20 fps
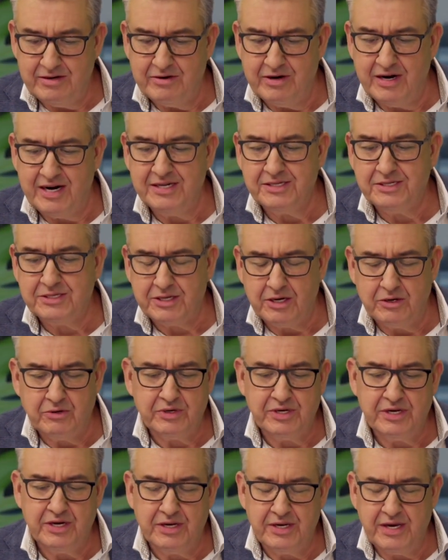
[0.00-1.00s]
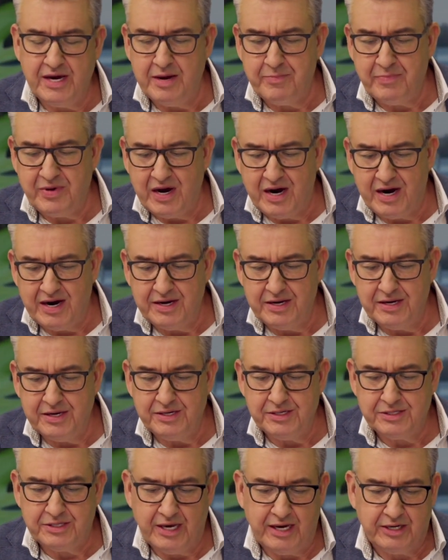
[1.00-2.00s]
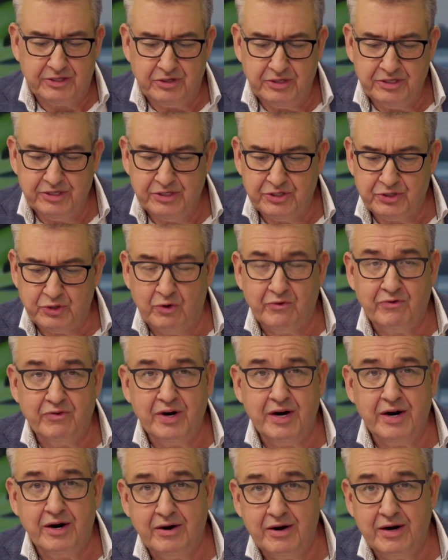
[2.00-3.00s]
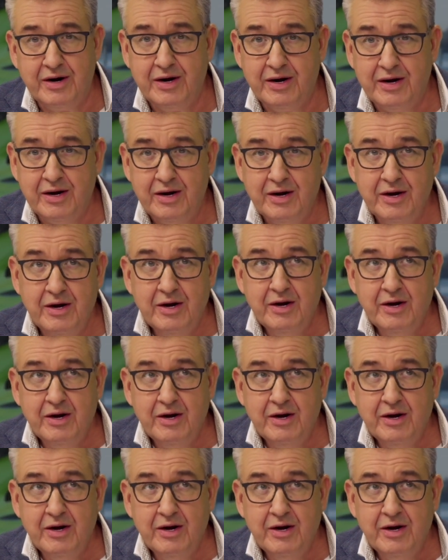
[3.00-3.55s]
Yeah, right, so the API is actually the software